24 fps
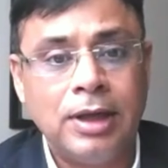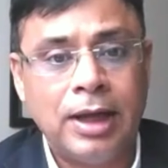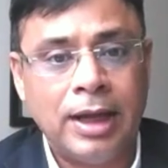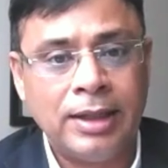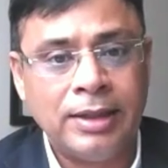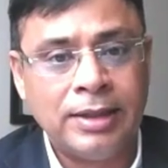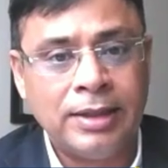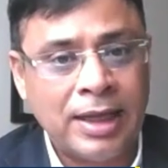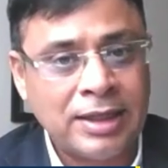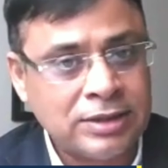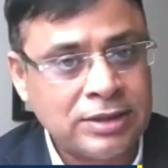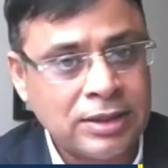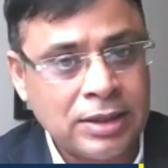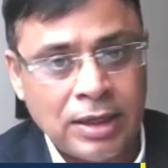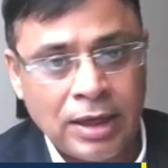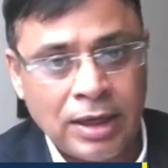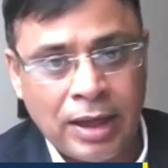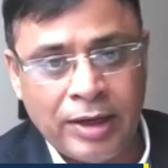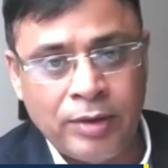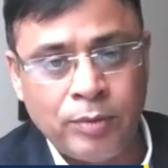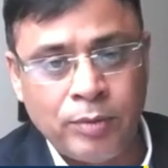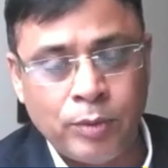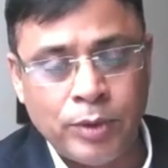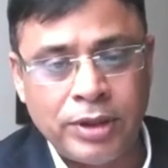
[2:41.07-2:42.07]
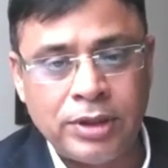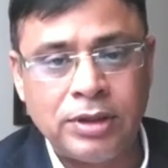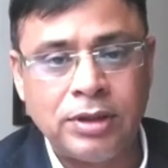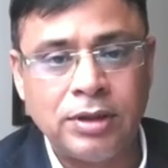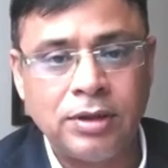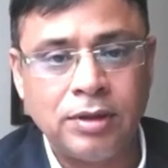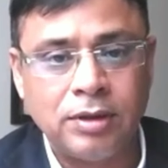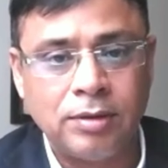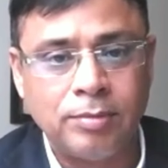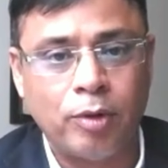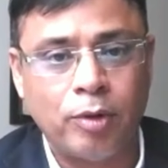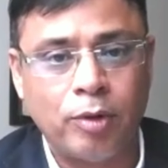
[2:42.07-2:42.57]
and that's in line with
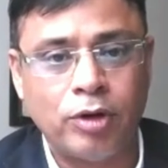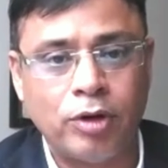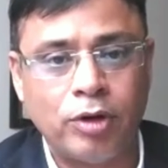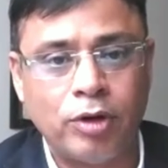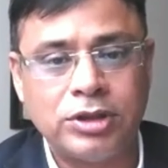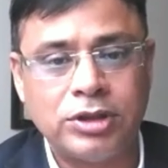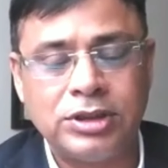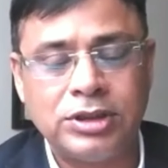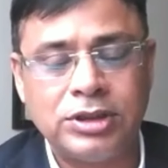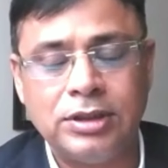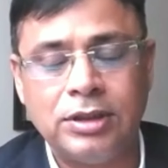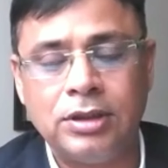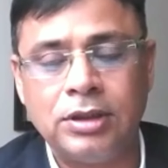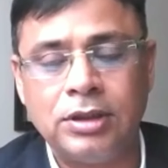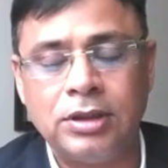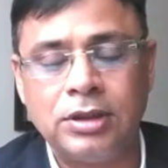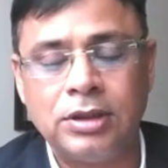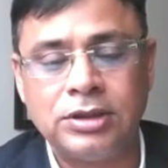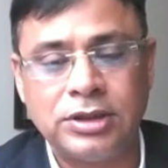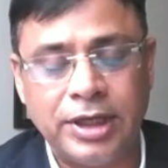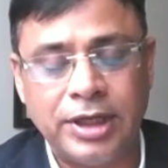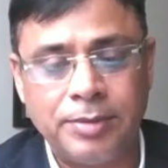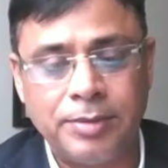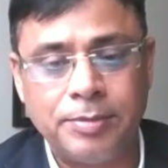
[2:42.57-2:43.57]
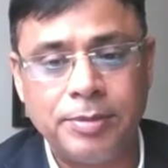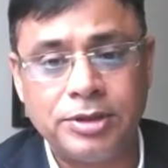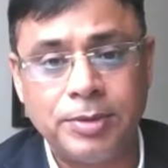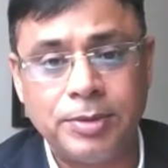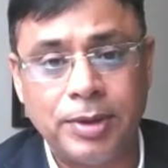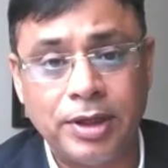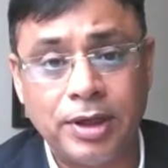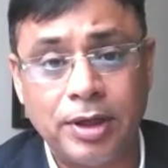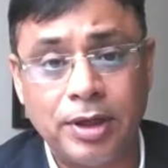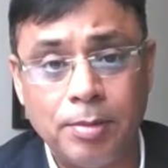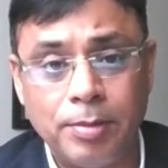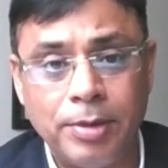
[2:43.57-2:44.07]
the policy statements by
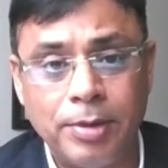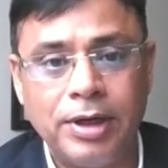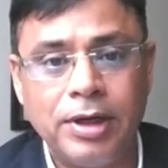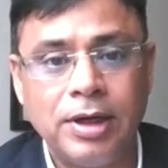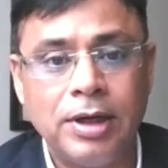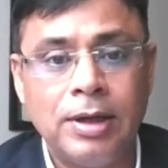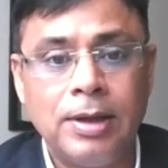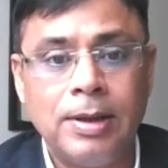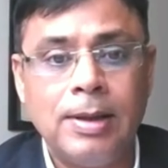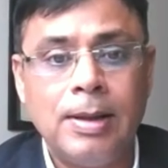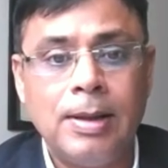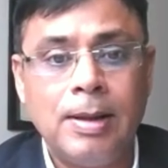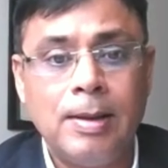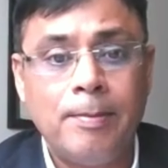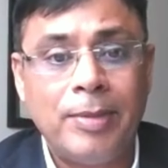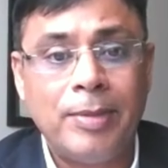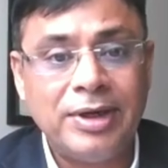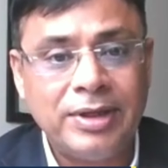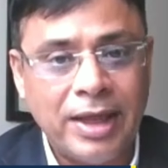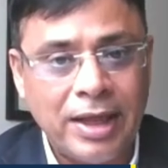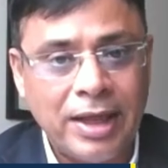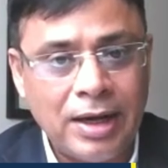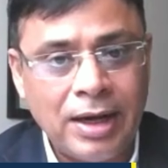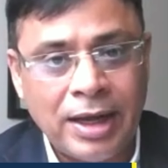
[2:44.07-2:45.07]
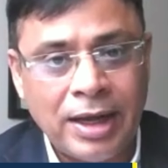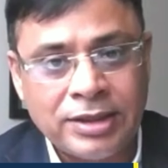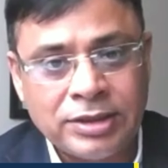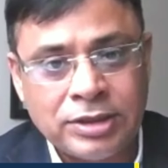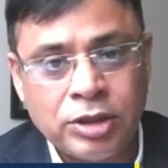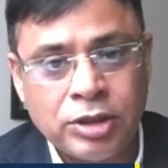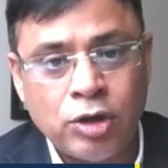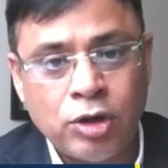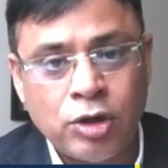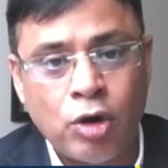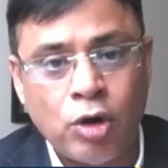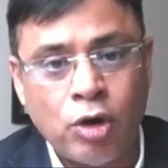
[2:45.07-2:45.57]
the government, but there lies
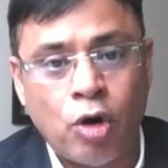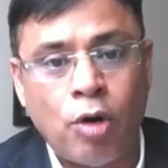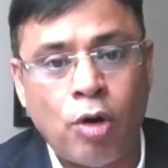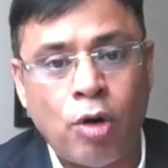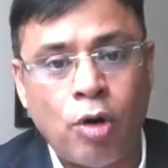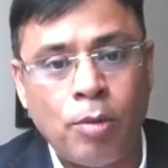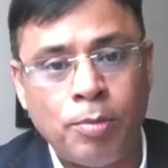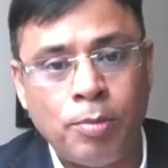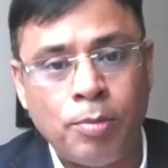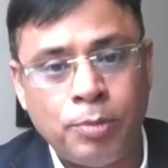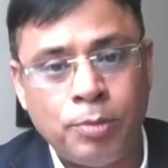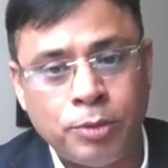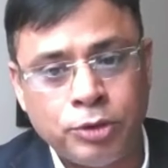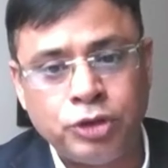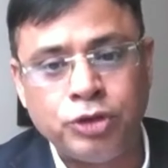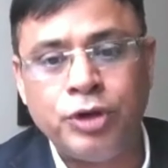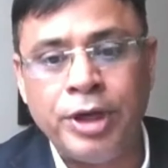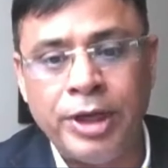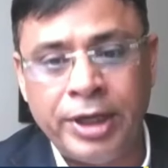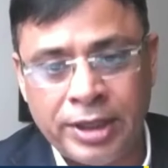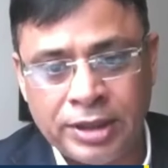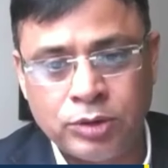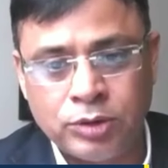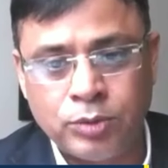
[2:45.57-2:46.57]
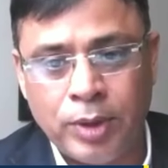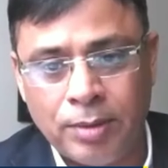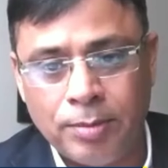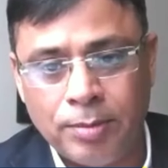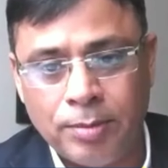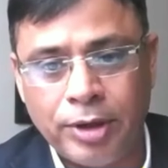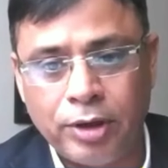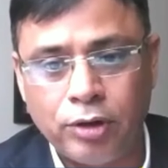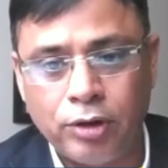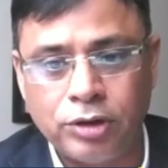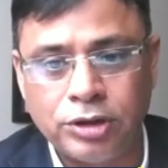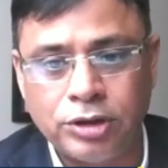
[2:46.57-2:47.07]
an opportunity as well,
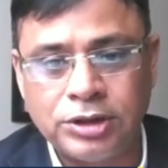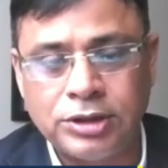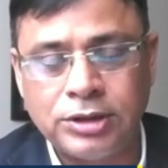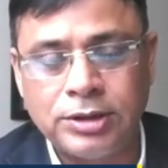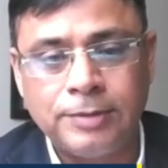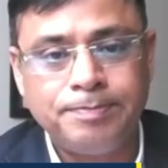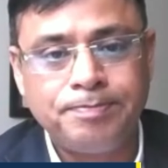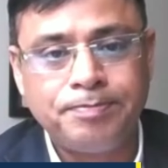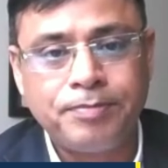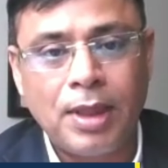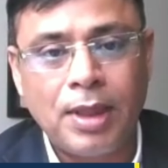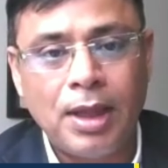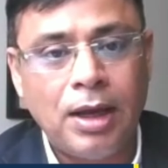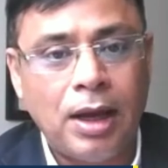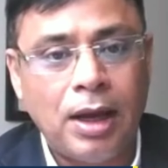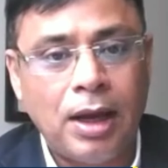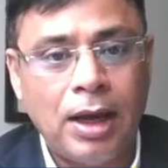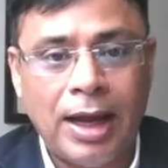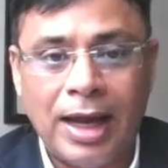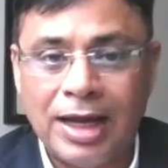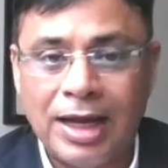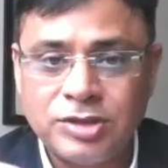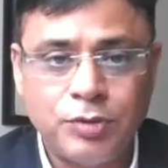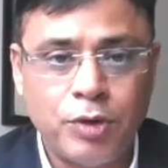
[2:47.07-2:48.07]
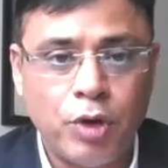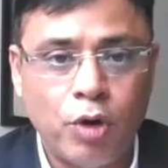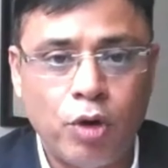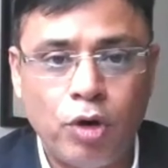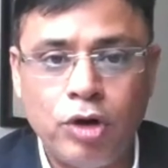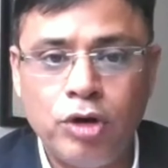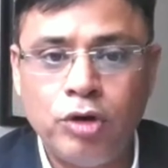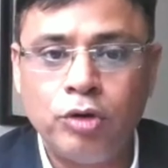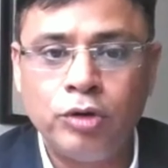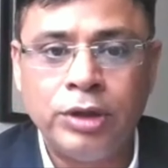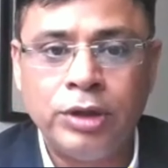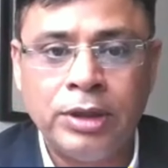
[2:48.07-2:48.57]
because as we all
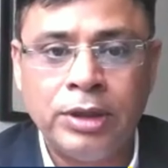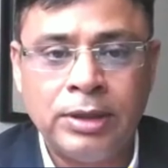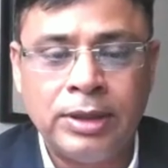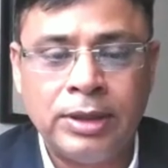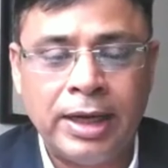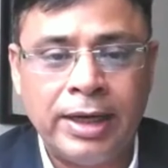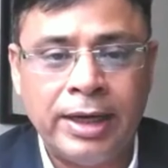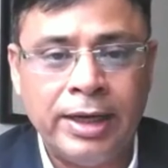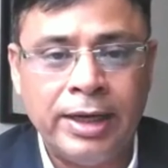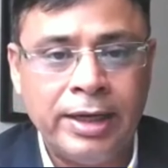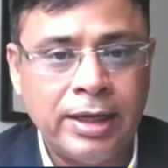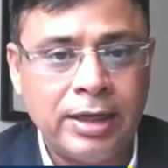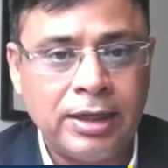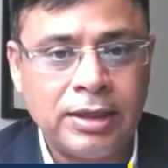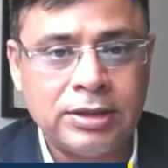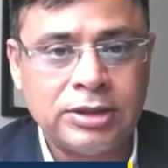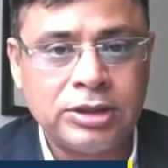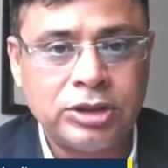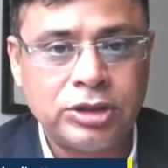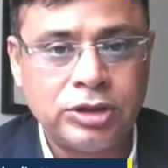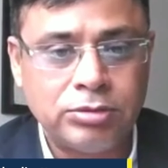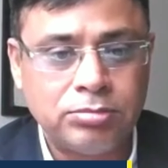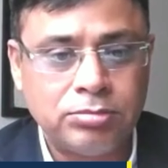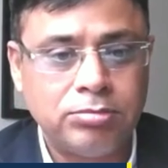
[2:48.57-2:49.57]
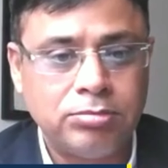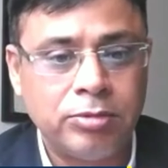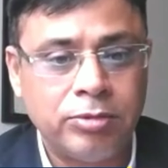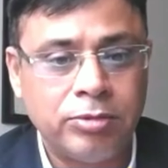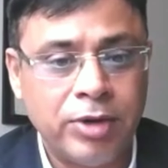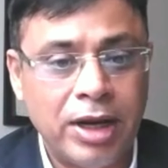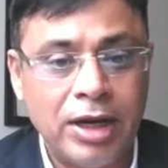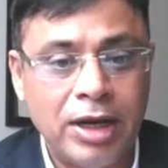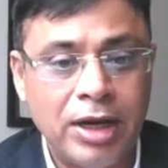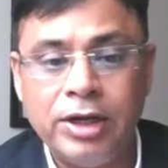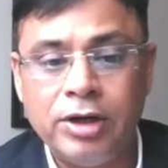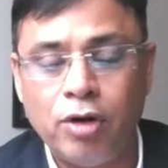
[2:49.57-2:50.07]
know that India is
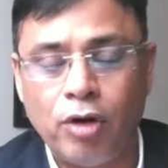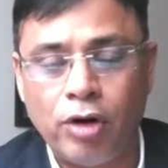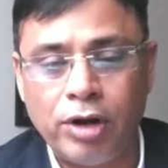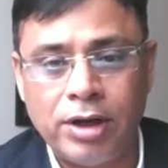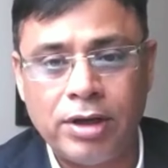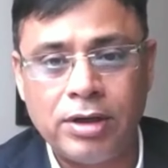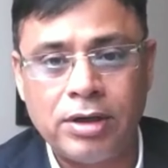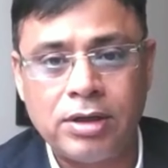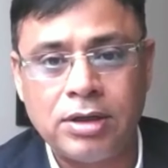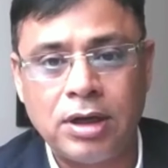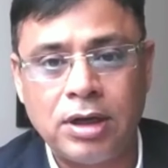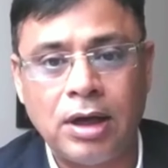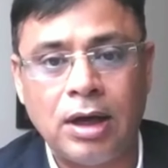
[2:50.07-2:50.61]
really not